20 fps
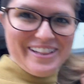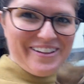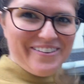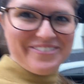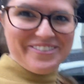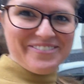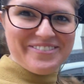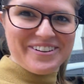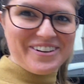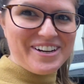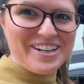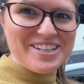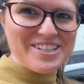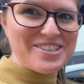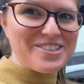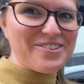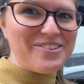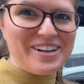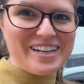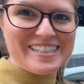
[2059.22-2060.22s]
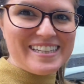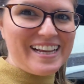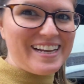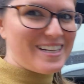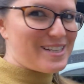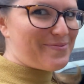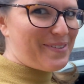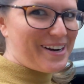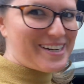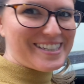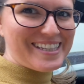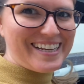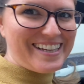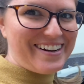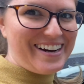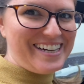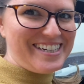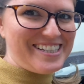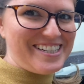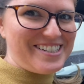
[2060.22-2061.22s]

love them. They're gonna get so excited, especially Grace.